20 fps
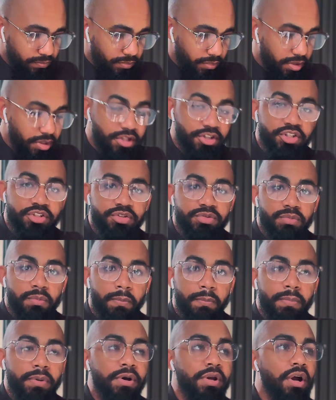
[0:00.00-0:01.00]
and then just
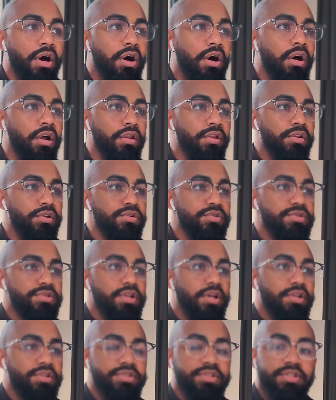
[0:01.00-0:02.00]
put all of those
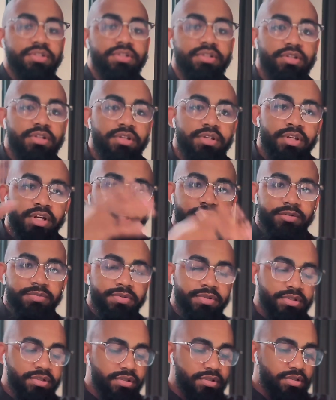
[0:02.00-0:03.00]
thoughts into the next
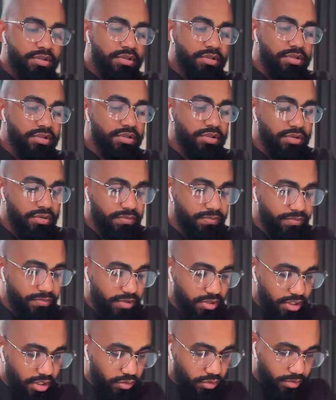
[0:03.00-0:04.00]
piece. So
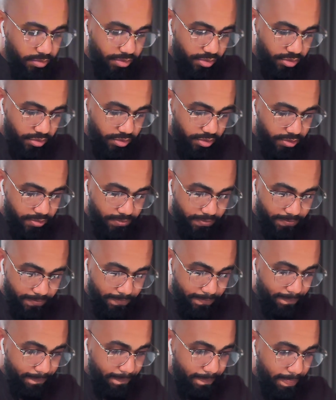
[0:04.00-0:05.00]
that's kind of what I want to do here.
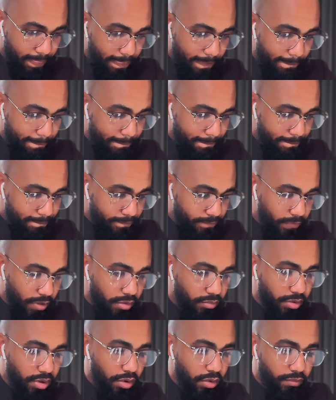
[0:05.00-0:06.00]
I don't
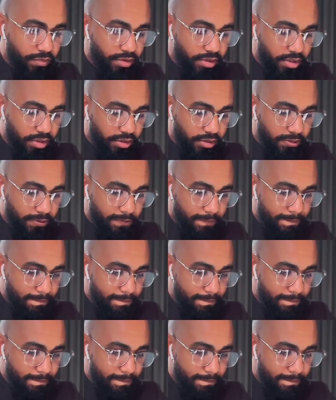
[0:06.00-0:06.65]
want to overthink it,